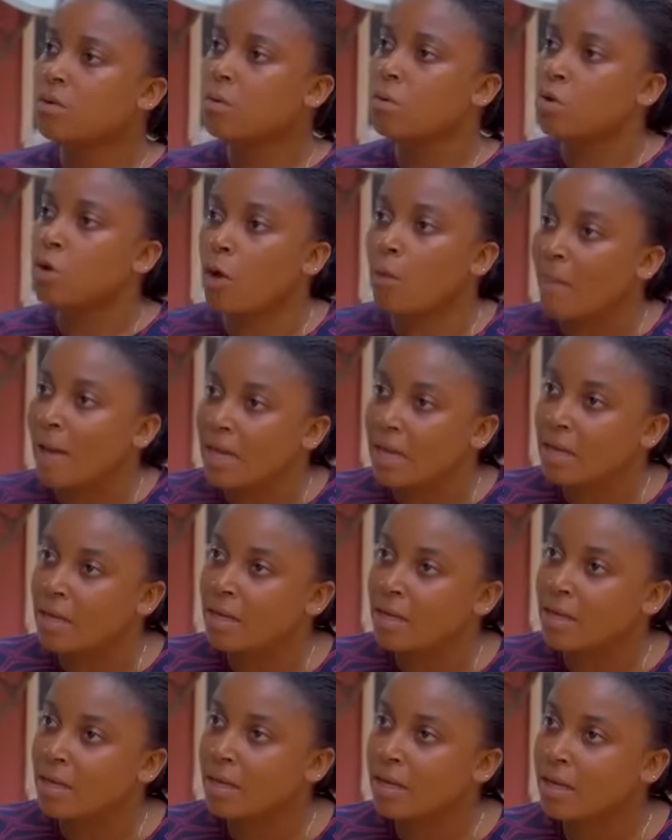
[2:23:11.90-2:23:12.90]
Mama!
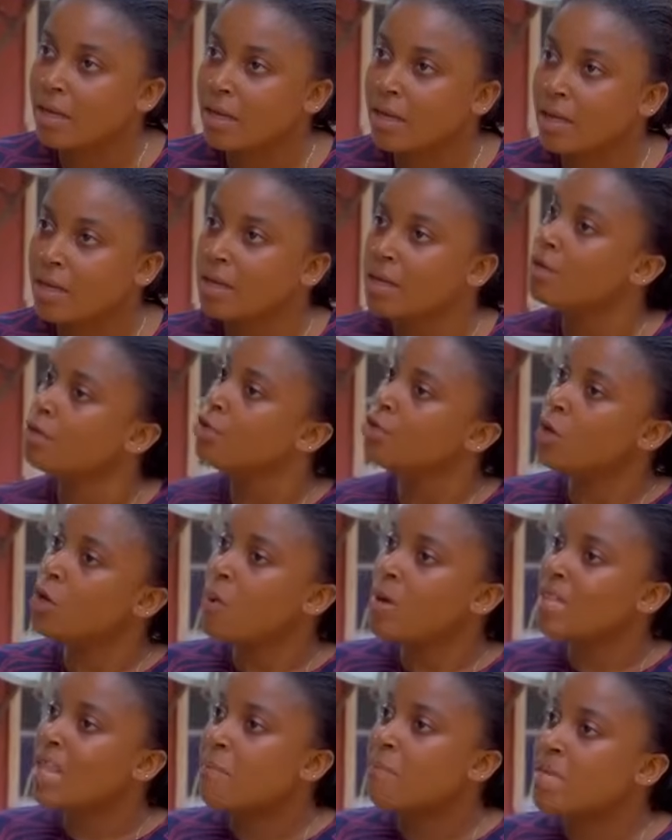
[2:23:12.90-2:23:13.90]
You know
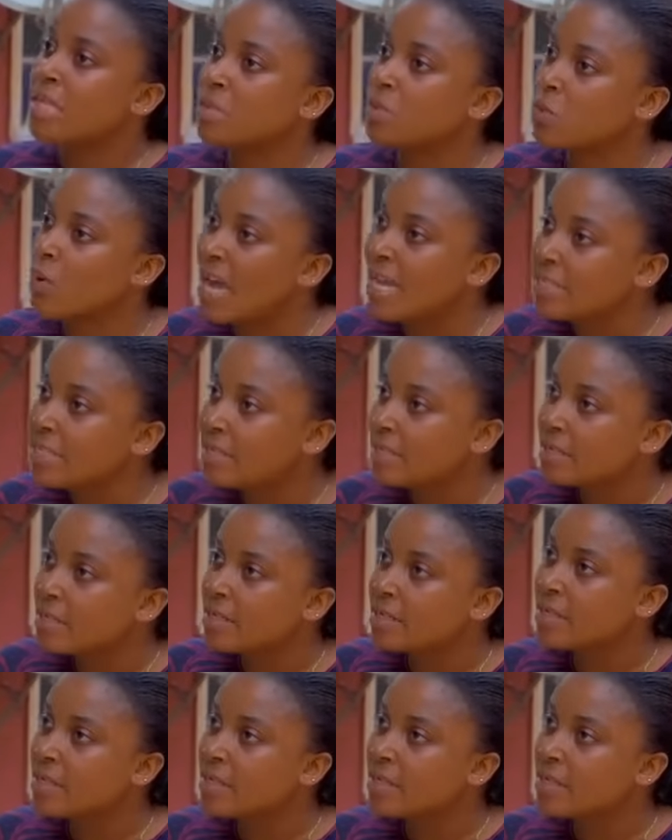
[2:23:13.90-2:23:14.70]
what that means, right?